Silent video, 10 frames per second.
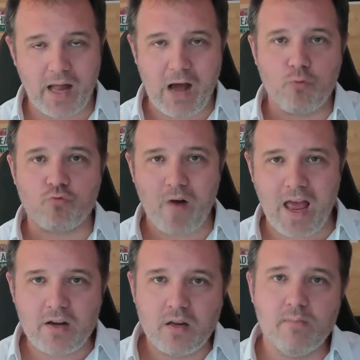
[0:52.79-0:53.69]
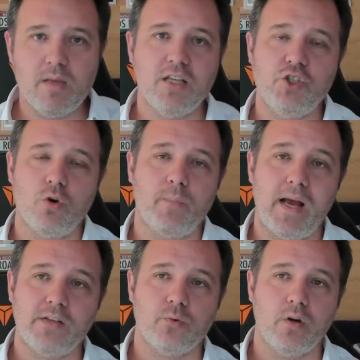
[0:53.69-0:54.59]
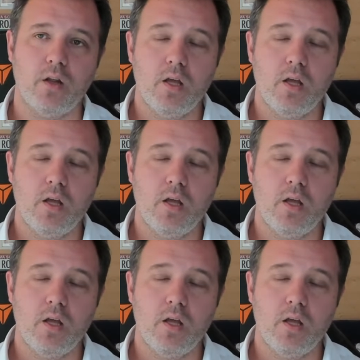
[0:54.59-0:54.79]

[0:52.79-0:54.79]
how random is your password.